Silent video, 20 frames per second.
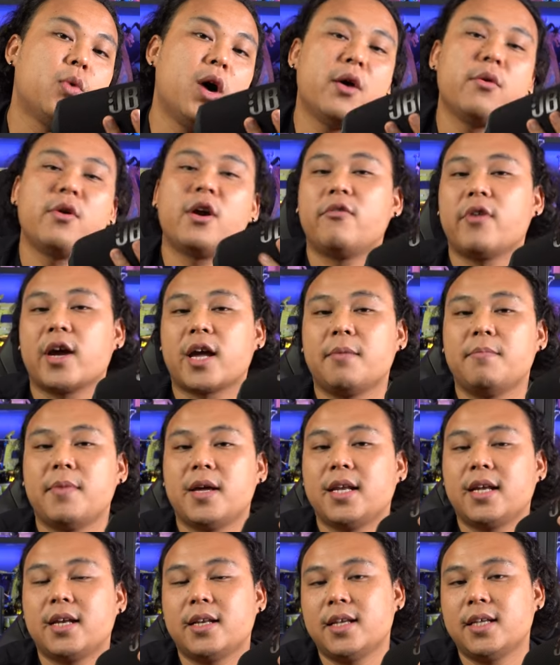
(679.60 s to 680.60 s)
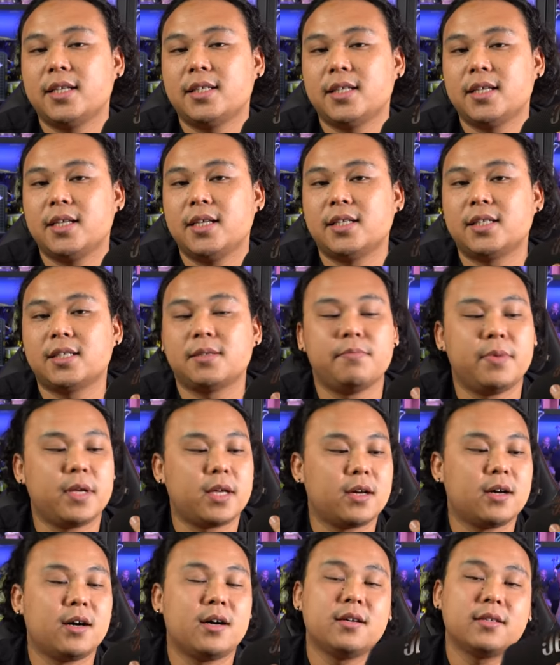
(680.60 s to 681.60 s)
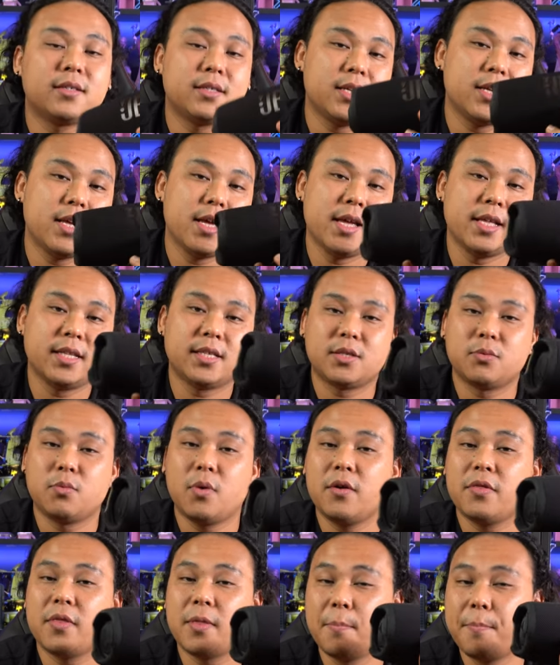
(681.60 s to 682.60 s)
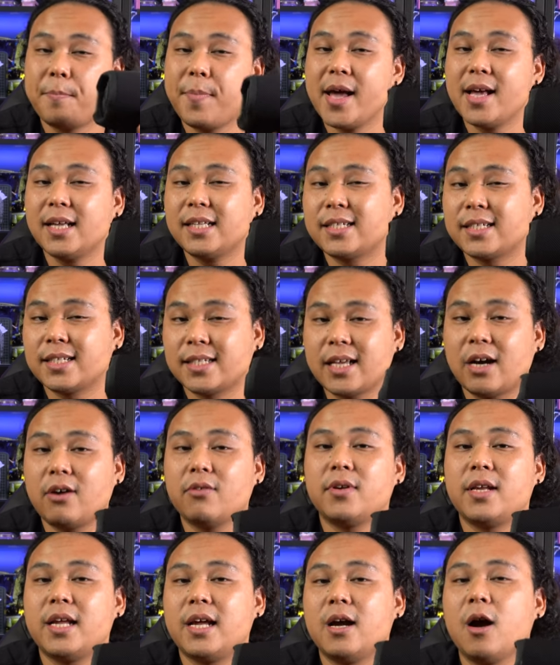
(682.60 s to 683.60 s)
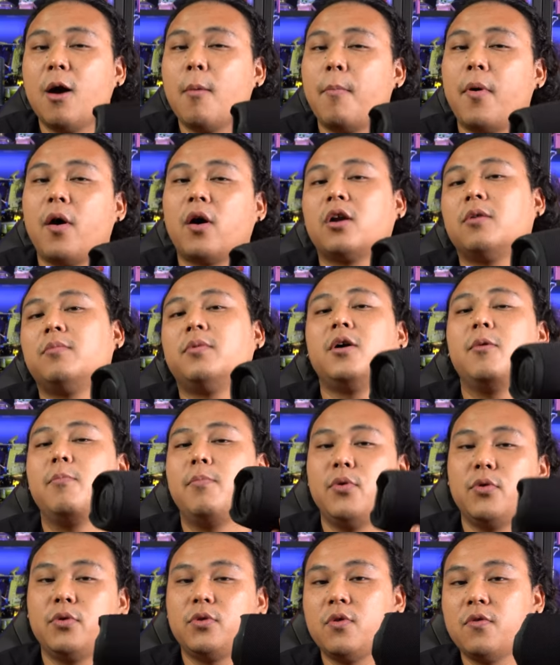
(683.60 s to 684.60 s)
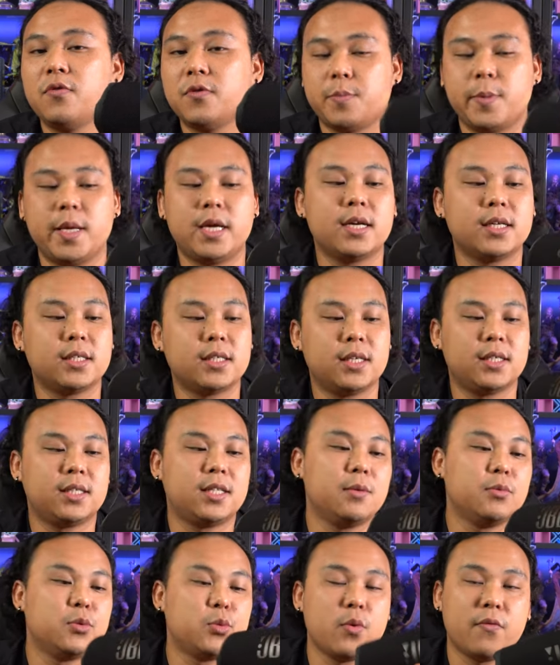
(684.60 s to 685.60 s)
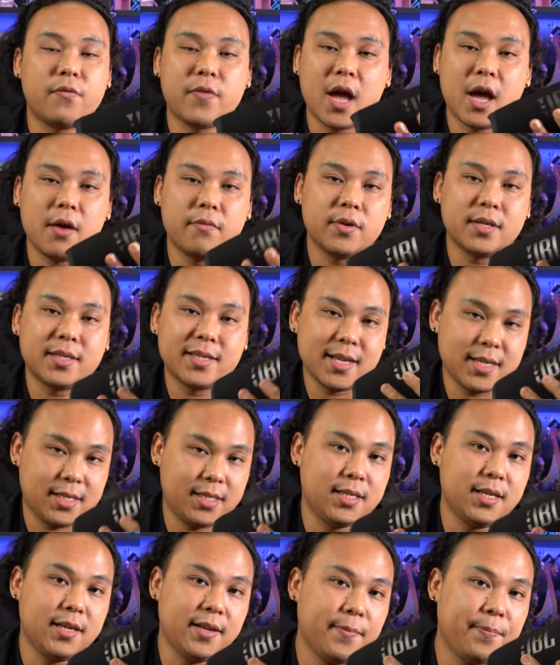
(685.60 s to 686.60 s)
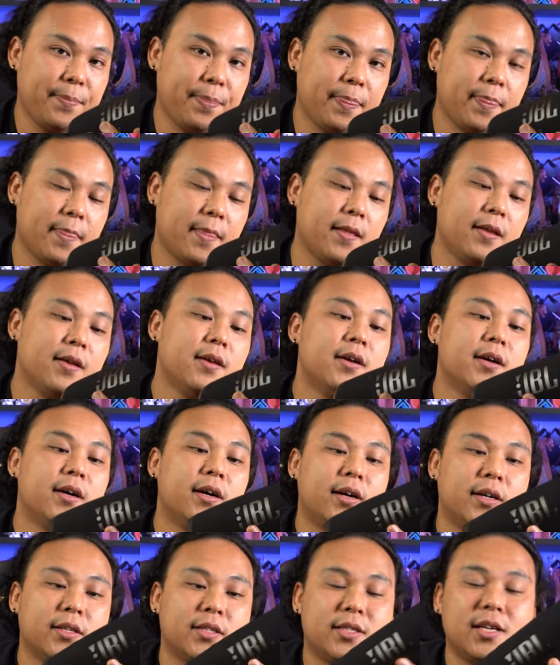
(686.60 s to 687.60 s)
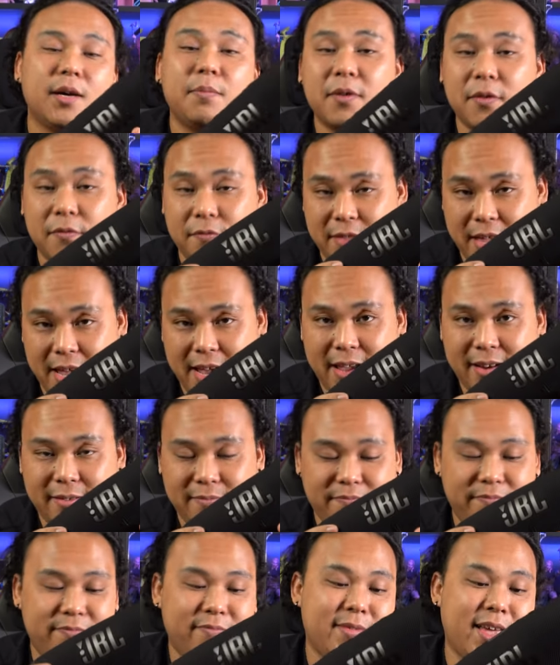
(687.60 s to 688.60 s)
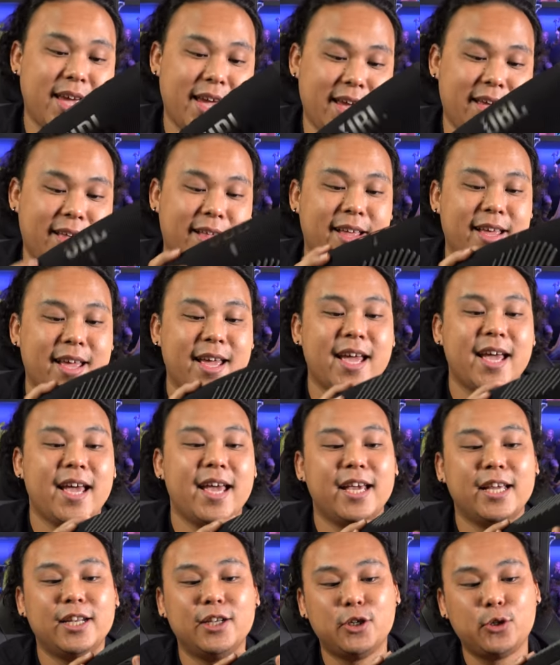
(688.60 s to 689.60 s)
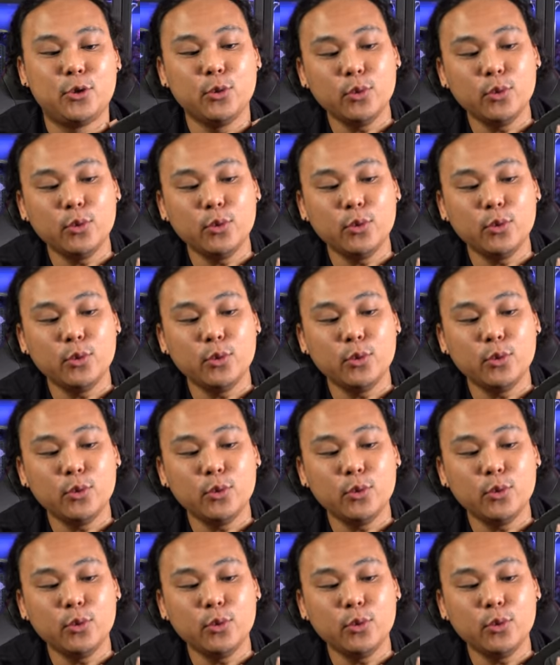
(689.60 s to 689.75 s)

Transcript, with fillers: why we're recommending this is because it's one of the best sounding portable Bluetooth speaker systems we've ever tested. On top of that, hey, it